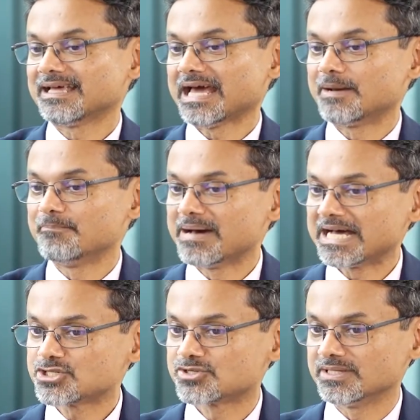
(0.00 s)
and
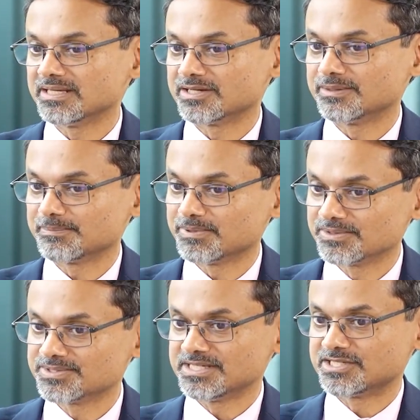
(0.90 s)
match the economic
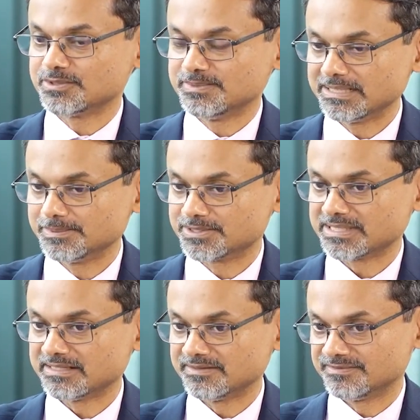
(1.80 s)
policies to be able to
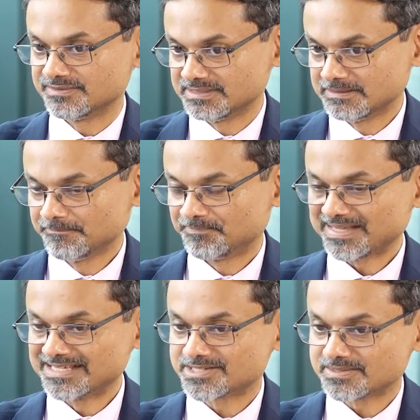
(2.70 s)
have
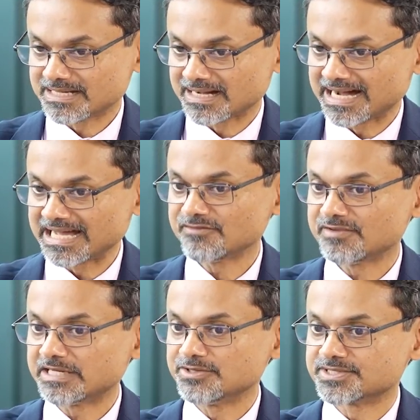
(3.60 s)
a high
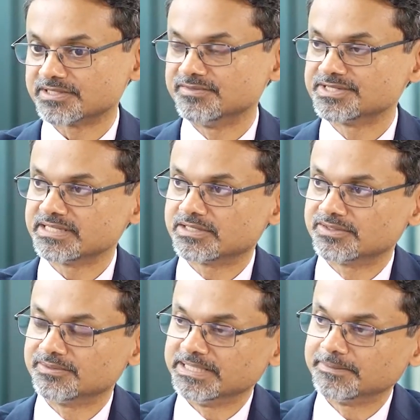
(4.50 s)
value serviced economy.